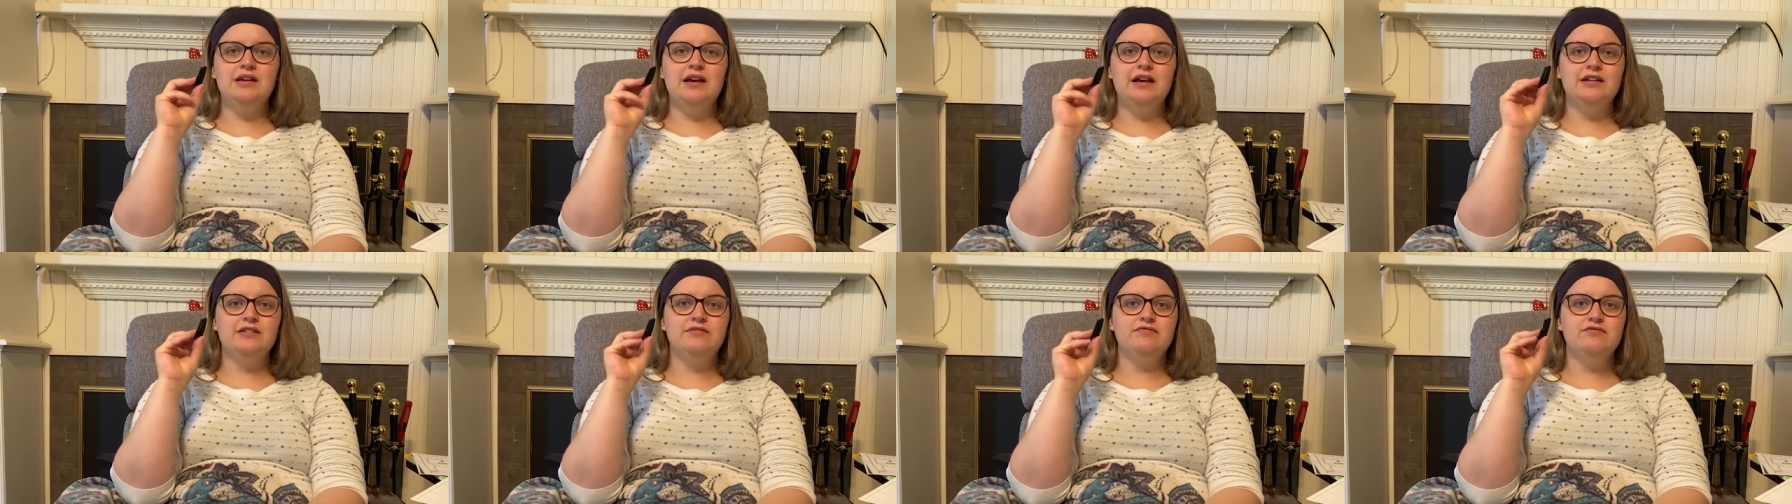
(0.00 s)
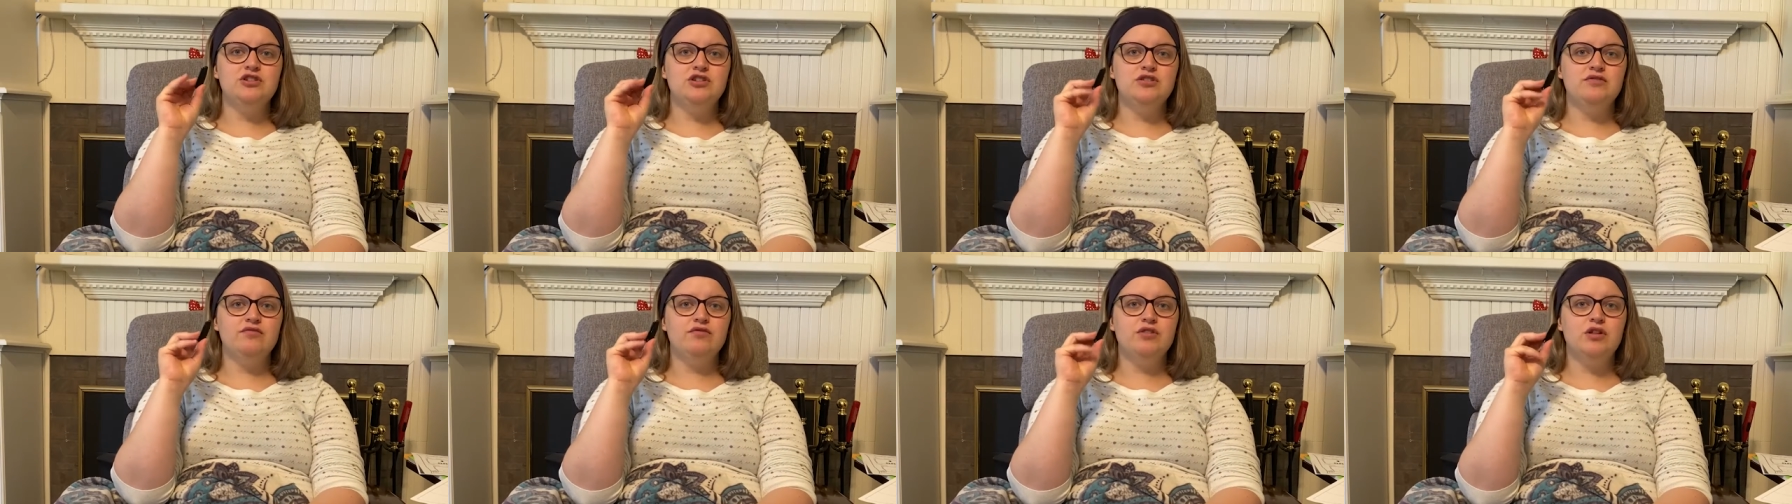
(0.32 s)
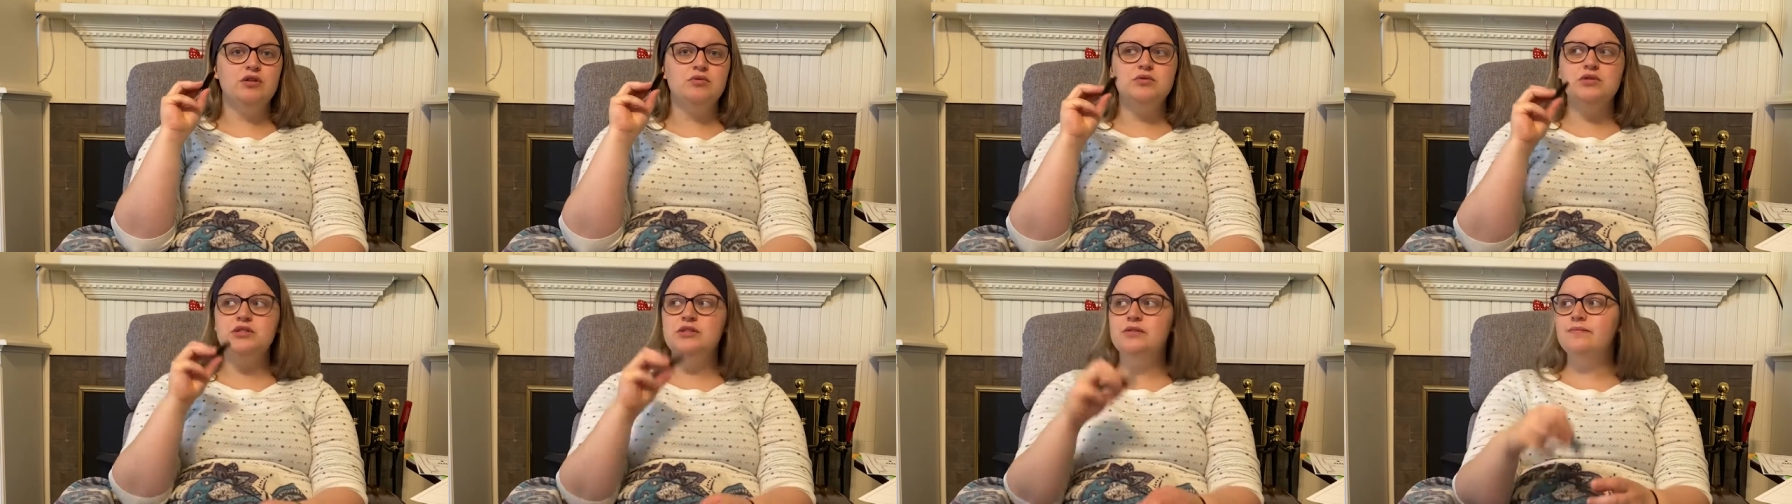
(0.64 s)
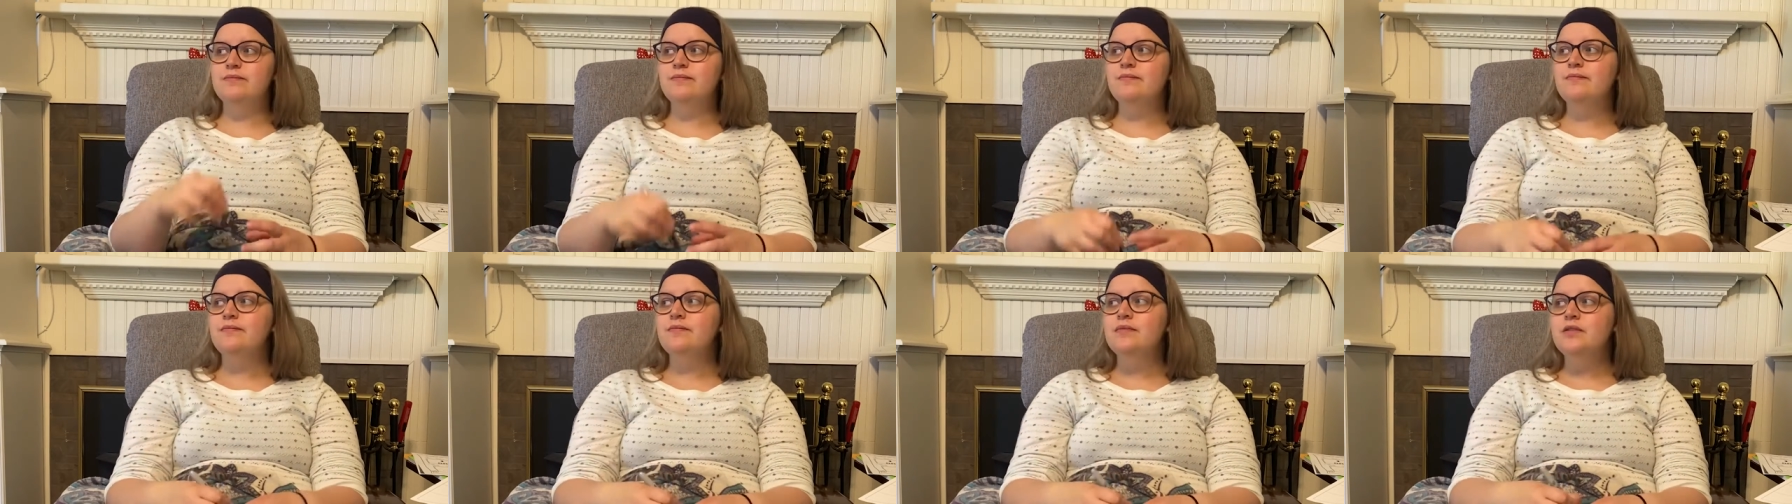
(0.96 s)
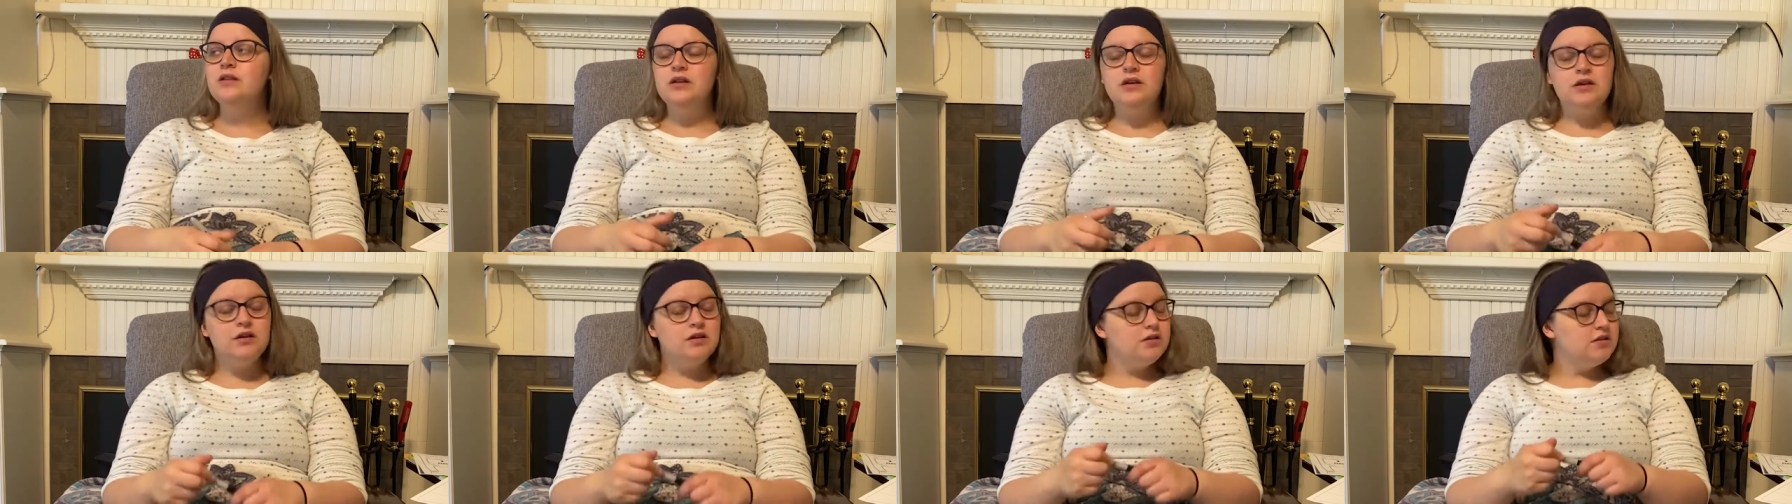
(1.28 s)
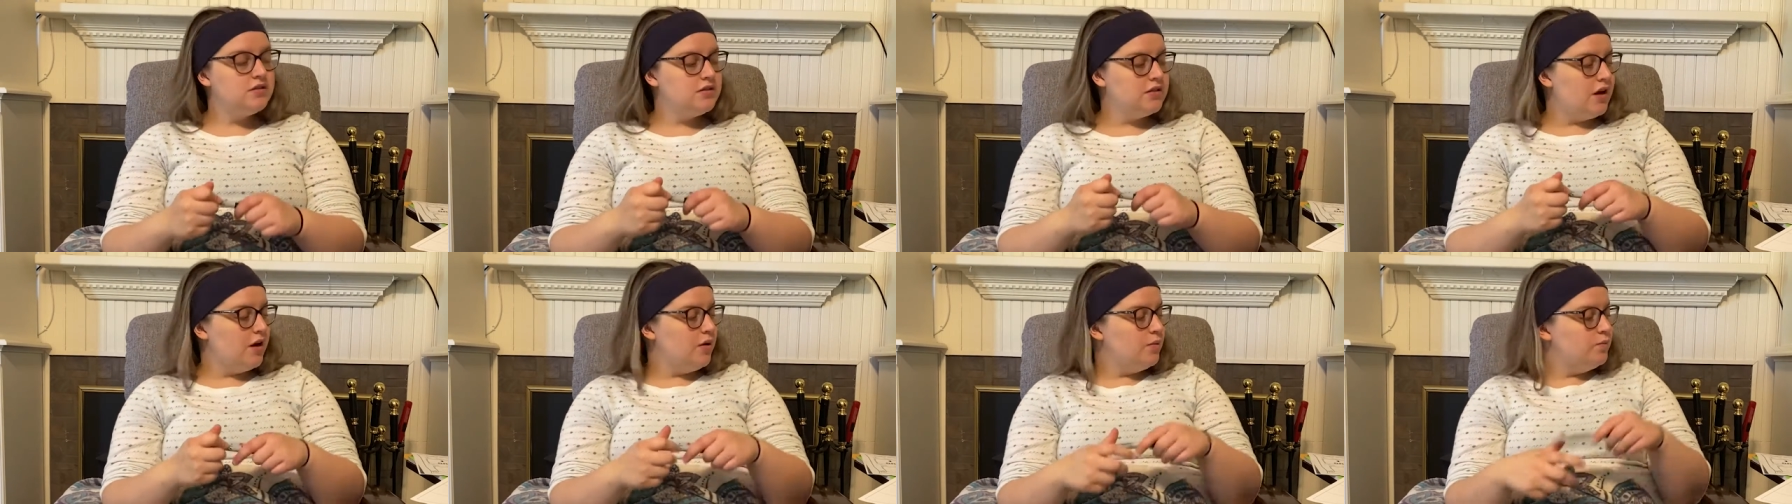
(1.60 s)
kind of just floats
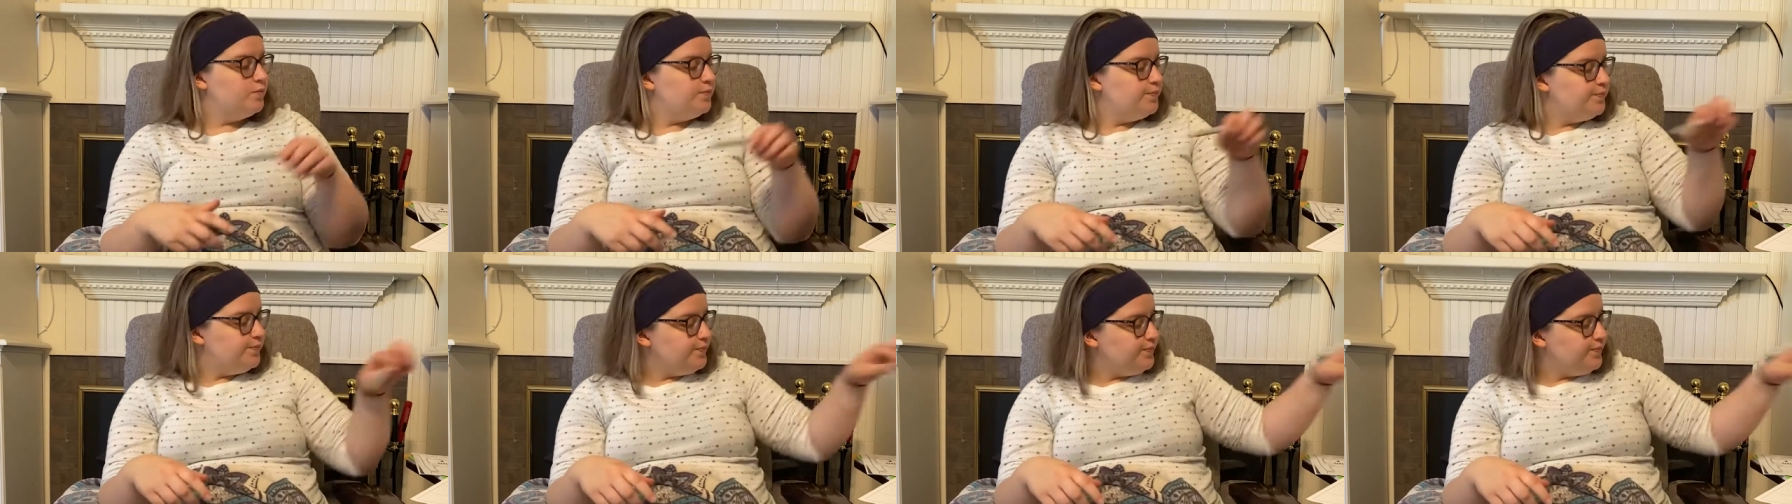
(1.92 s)
so